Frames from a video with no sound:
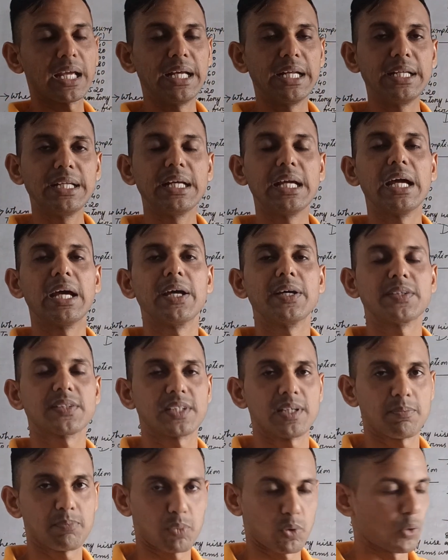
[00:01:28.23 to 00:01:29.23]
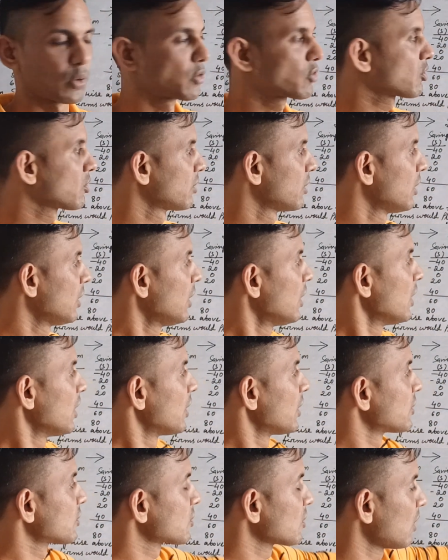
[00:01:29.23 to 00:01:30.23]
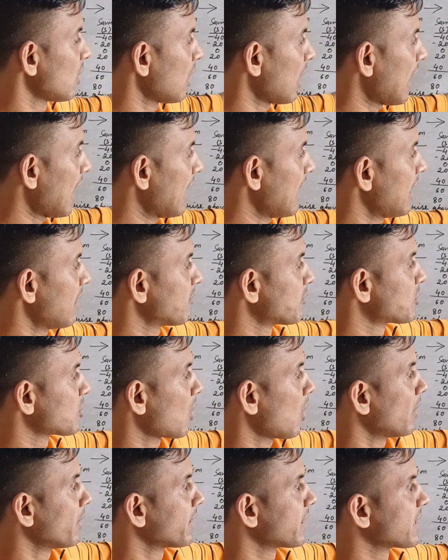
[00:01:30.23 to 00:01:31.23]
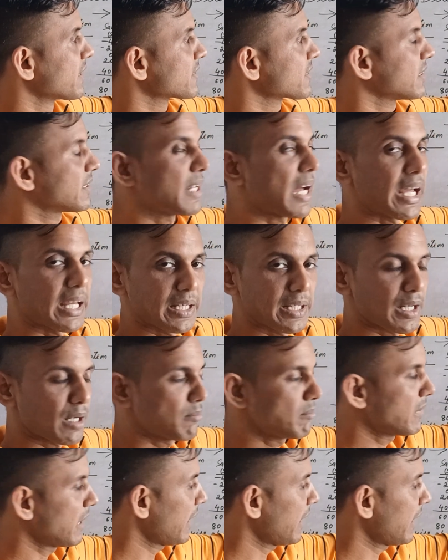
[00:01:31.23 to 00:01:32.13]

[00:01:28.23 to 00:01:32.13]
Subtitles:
ADAS approach. So I have drawn this diagram